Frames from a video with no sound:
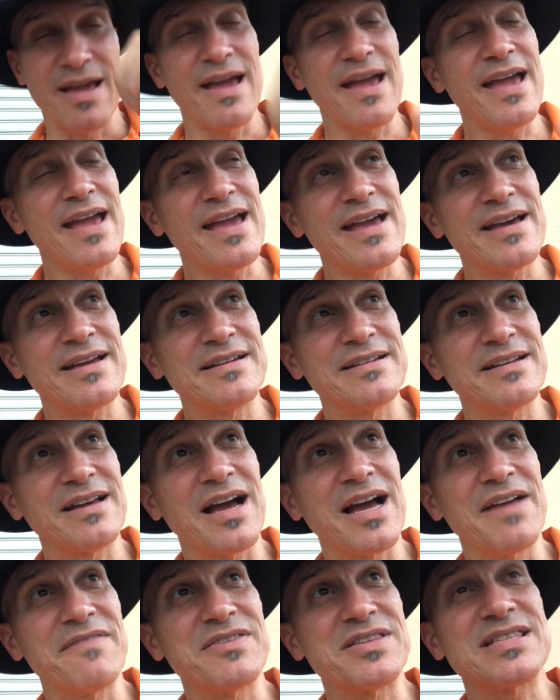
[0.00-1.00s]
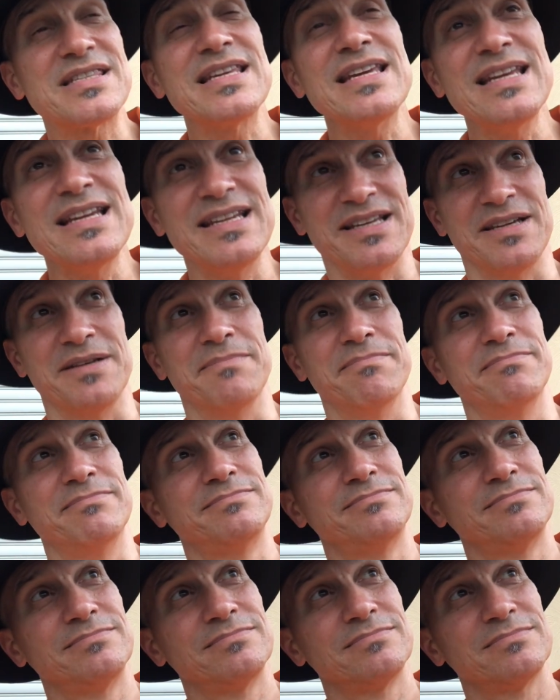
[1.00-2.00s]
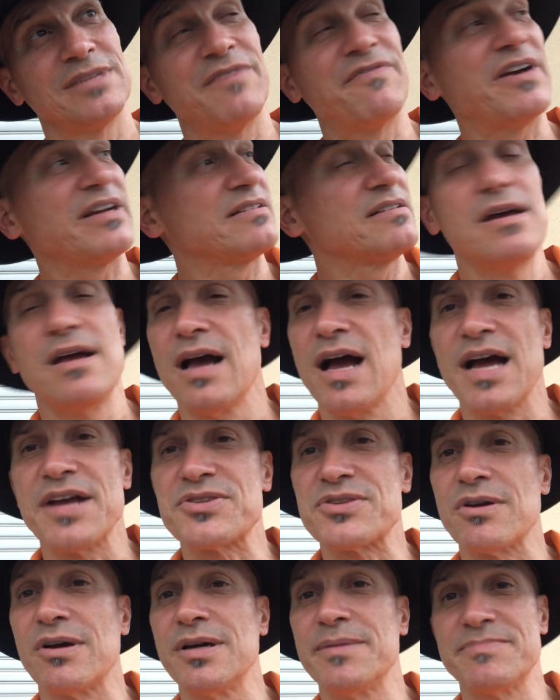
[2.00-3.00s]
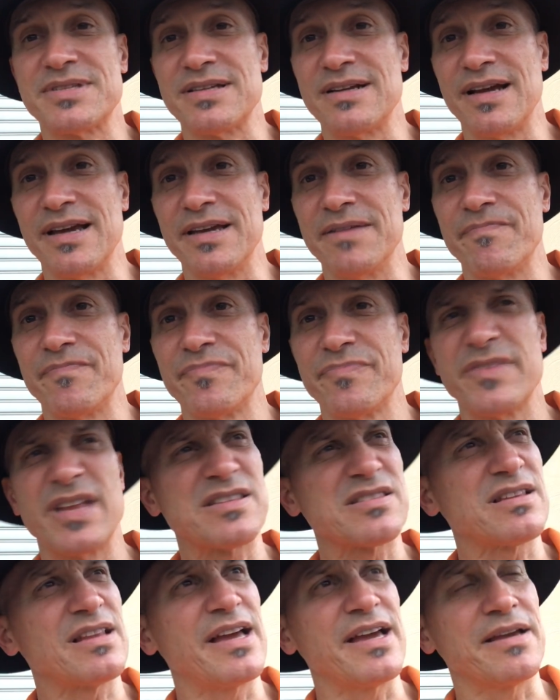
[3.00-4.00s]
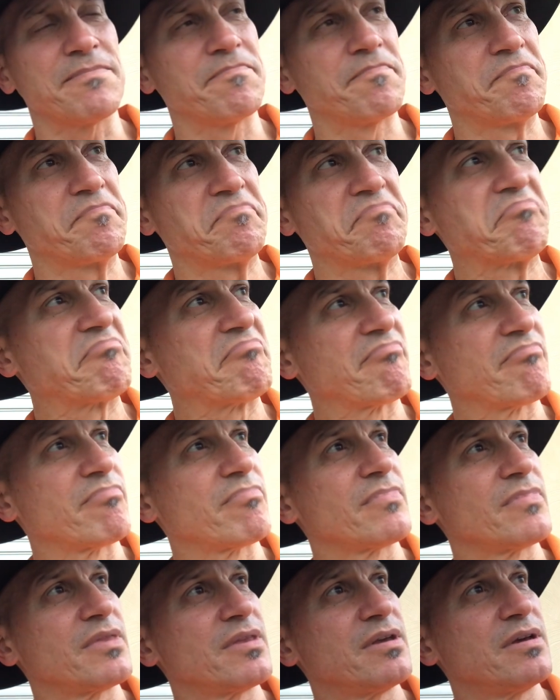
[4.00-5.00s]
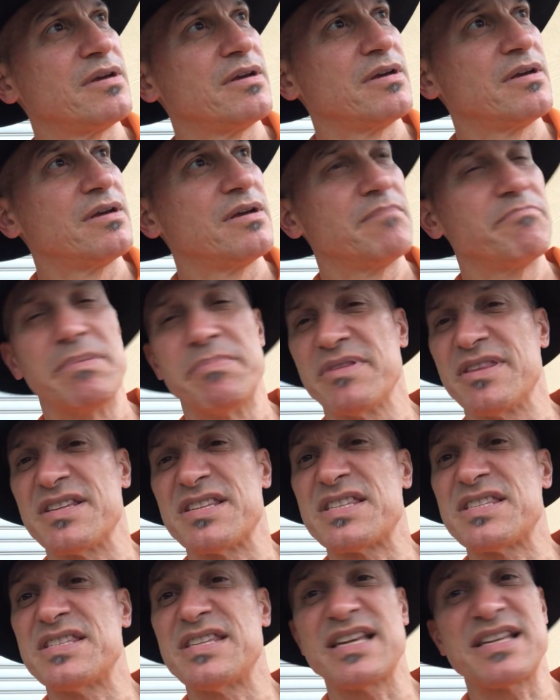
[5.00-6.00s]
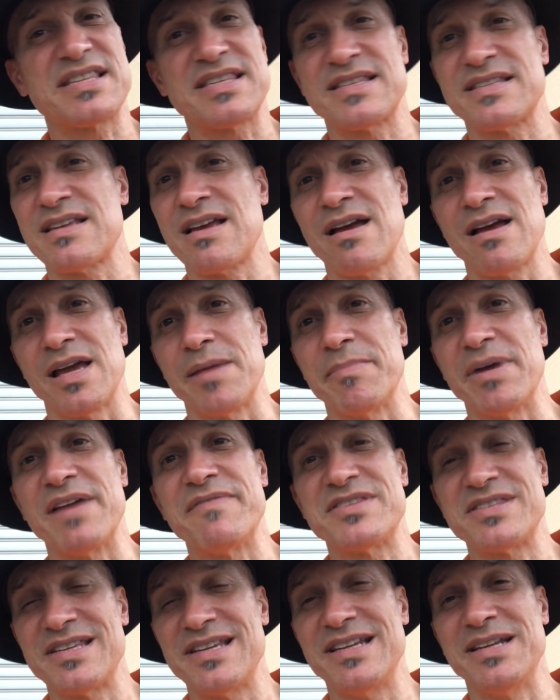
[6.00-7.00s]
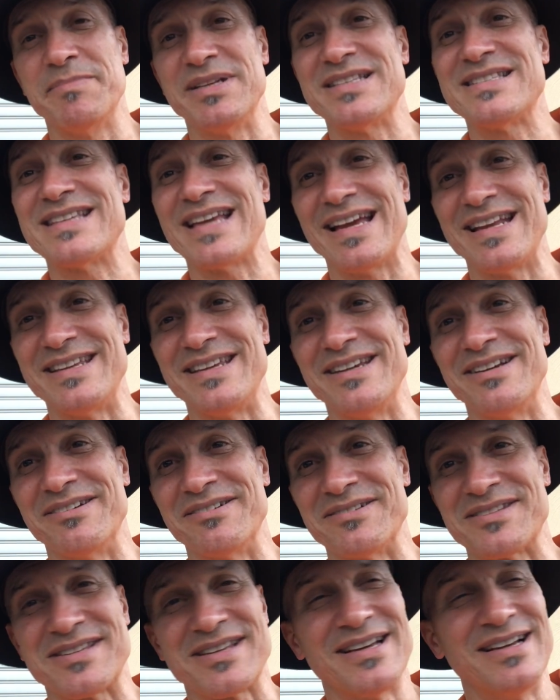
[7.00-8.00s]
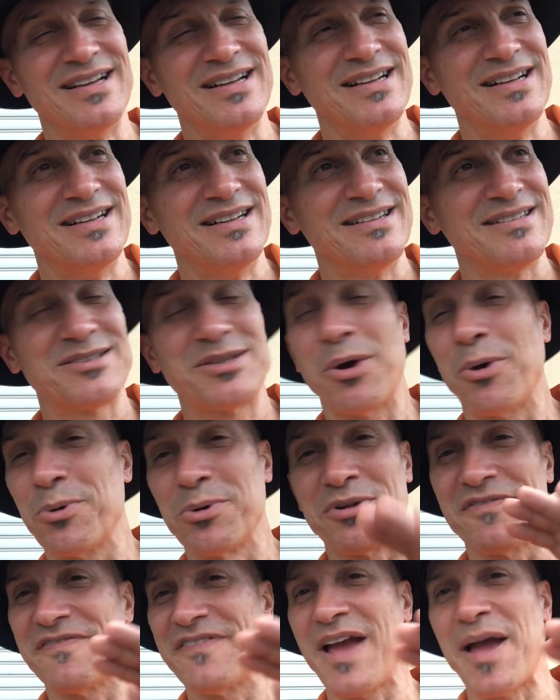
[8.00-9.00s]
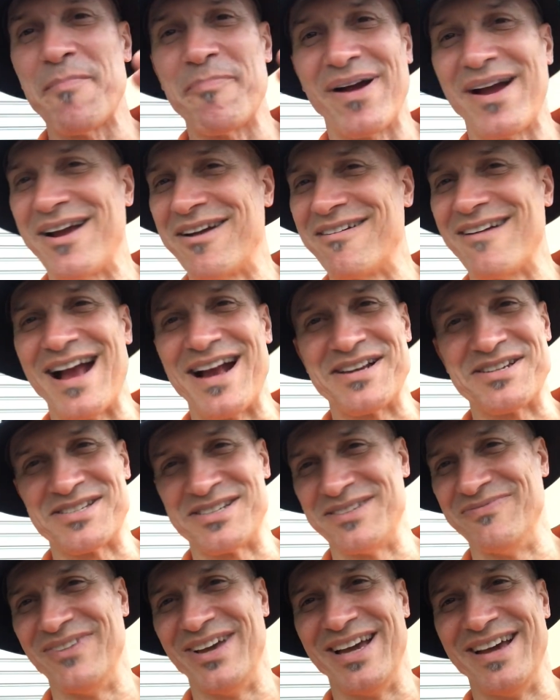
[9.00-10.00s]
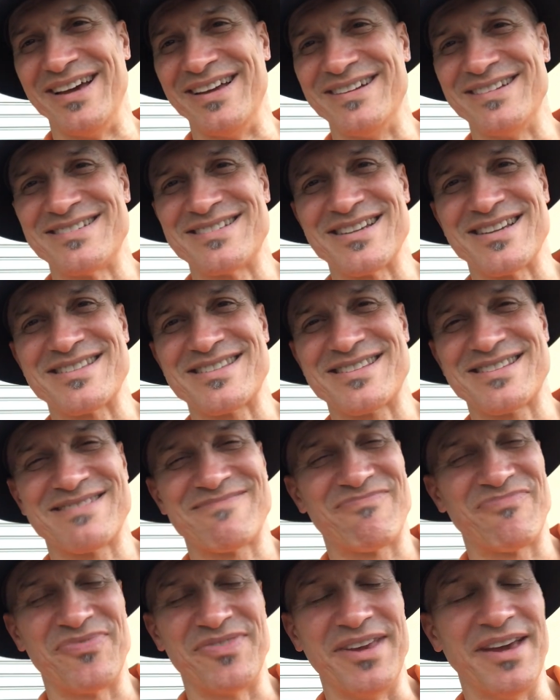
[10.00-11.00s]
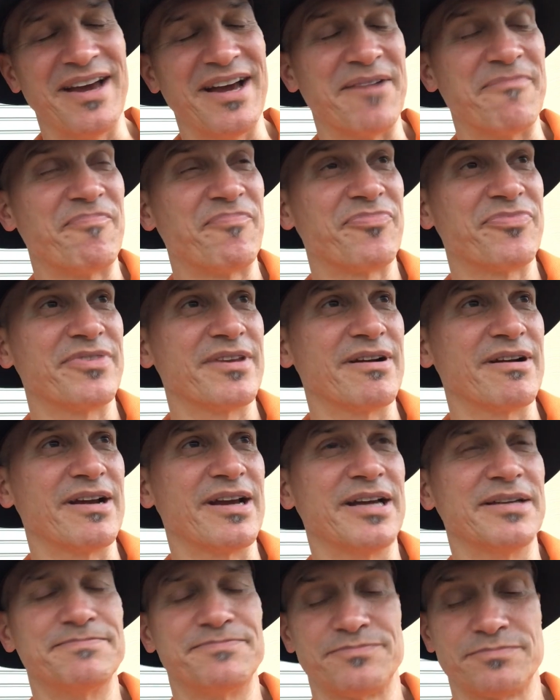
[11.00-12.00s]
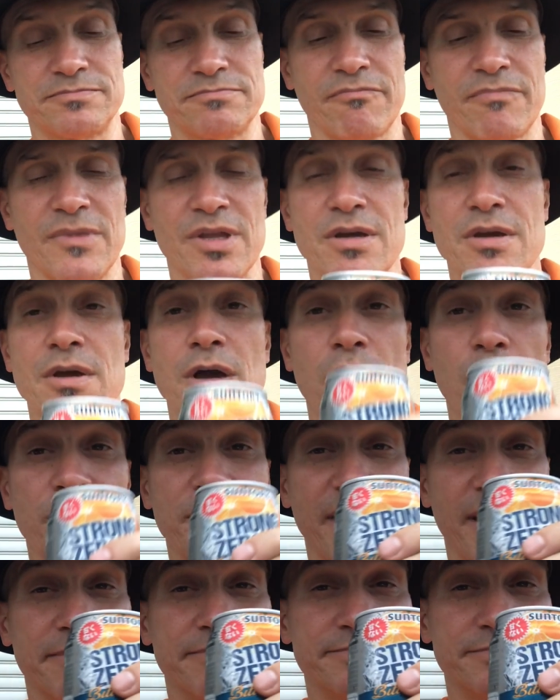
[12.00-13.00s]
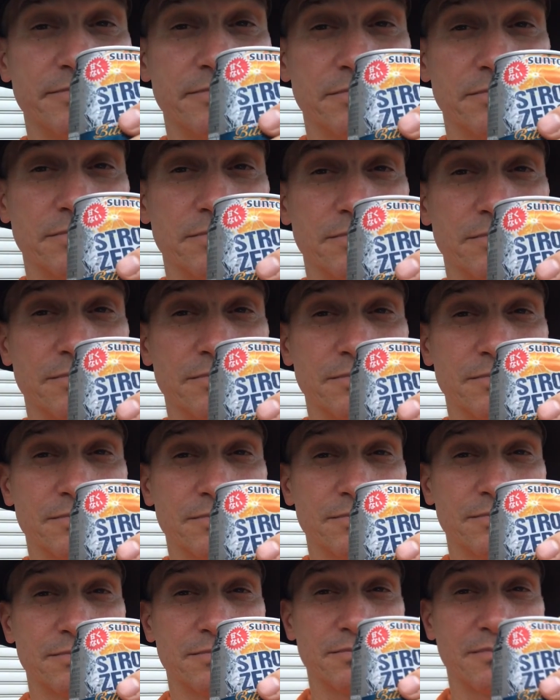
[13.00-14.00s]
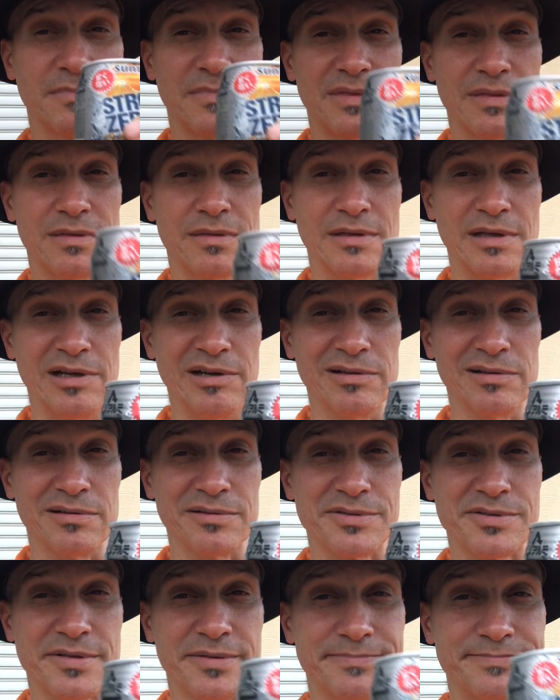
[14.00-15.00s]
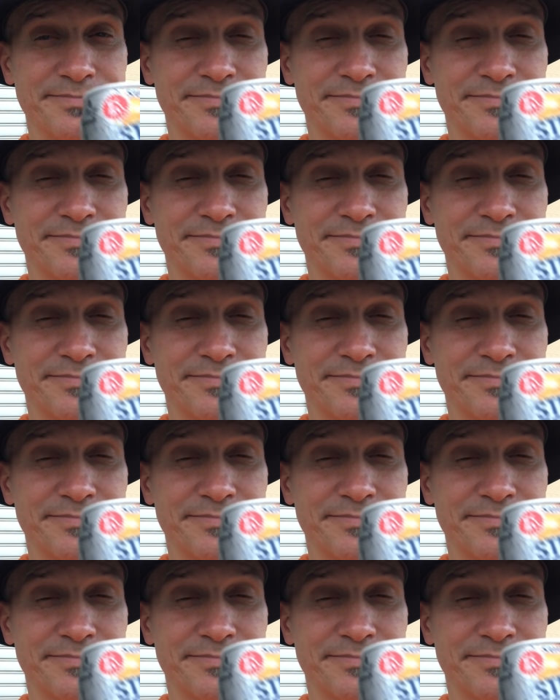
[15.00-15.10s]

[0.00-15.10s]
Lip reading: And I've seen him, in fact, I saw him tonight. That's like maybe the sixth time I've seen him in 10 years. Total vampire action, man. Just, yeah, all right. Okay, the girls.